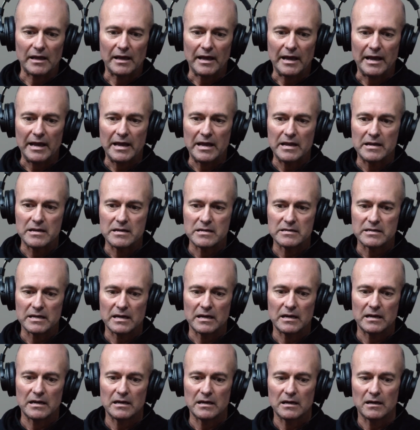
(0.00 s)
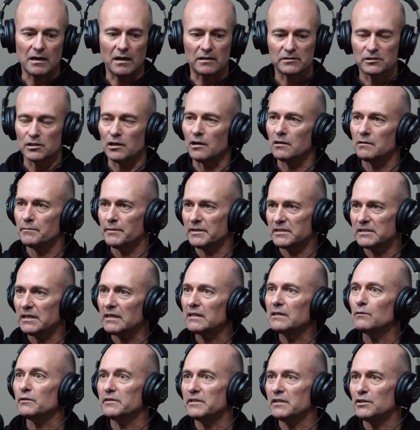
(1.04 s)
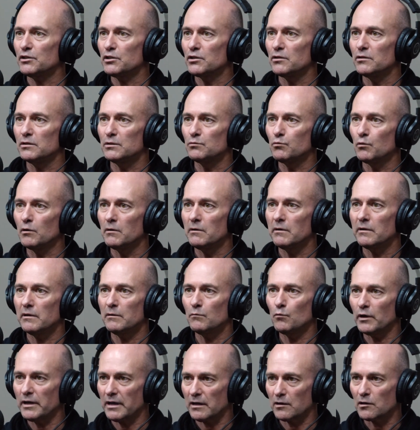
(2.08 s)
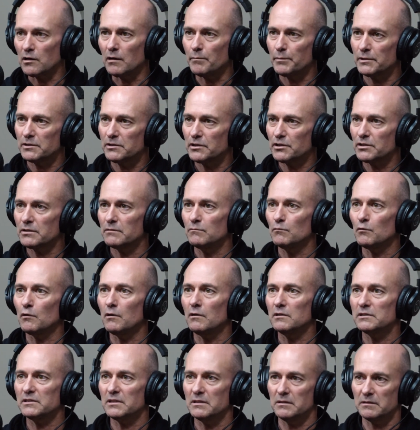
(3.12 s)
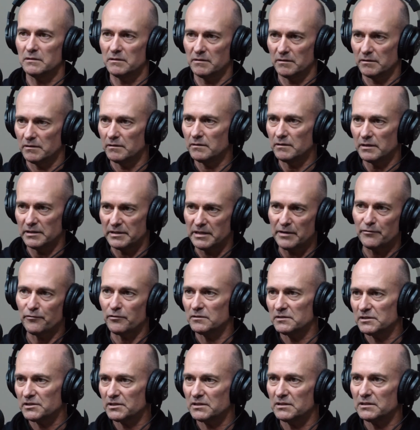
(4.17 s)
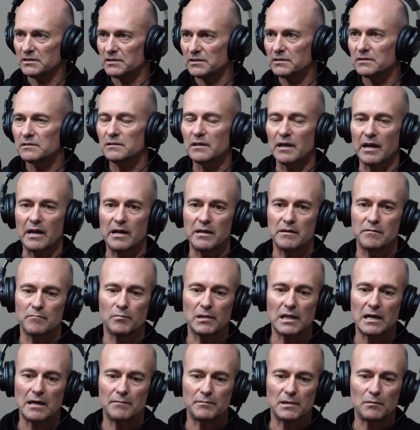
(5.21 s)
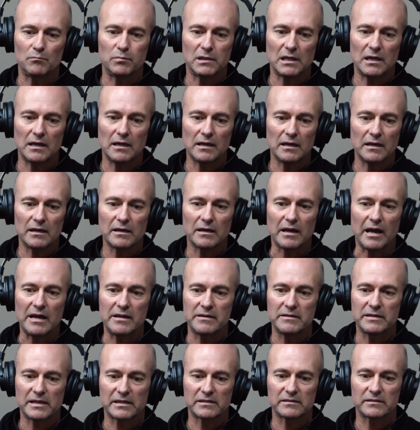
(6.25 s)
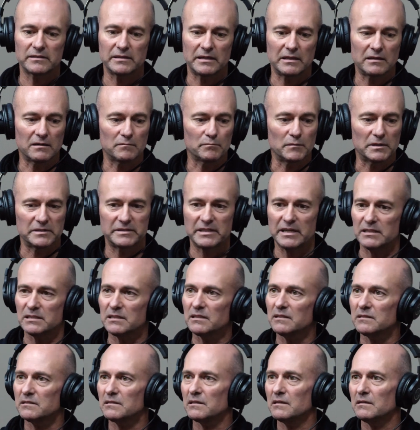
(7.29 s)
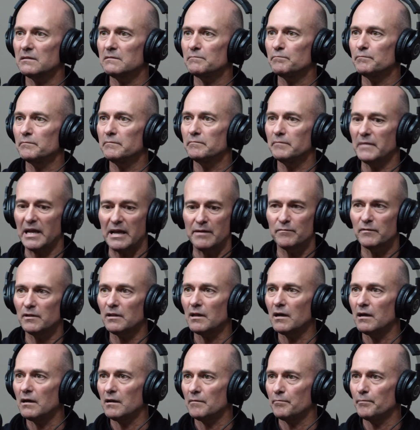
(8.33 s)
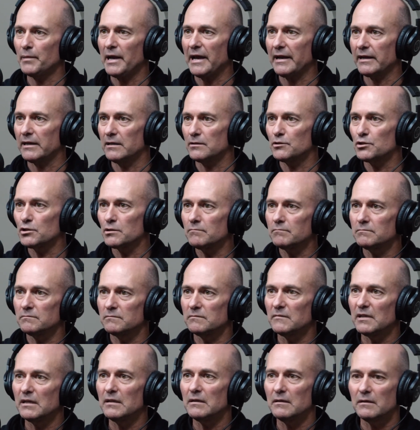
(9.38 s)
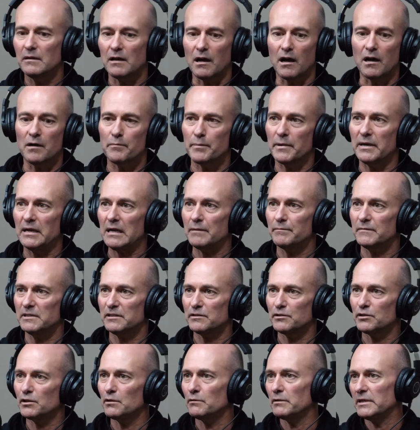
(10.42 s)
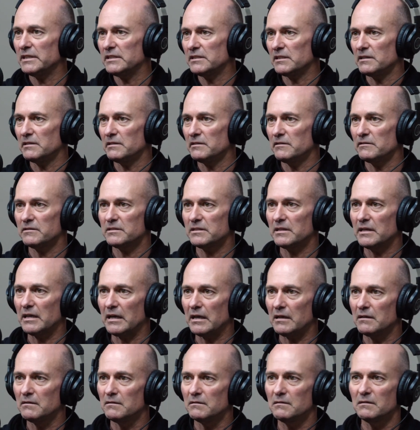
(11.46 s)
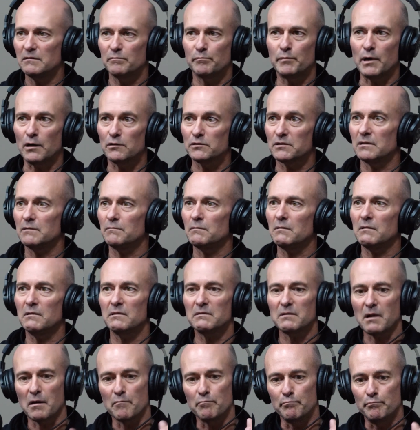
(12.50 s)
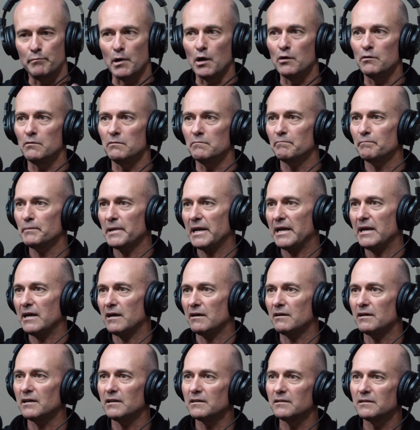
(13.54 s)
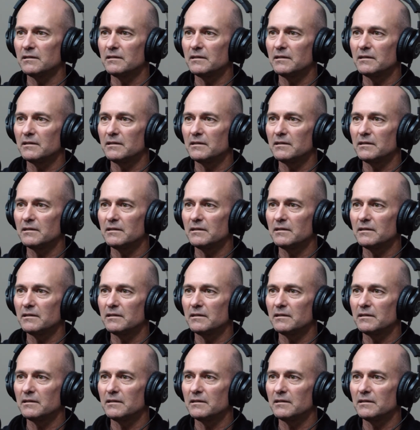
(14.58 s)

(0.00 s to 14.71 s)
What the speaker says: I told them exactly what the issues were, what our competition was, and the differences, and blah blah blah. And next thing on my desk is a package. Open it up. There's 2 ECUs there. Bolted them on. Boom, power.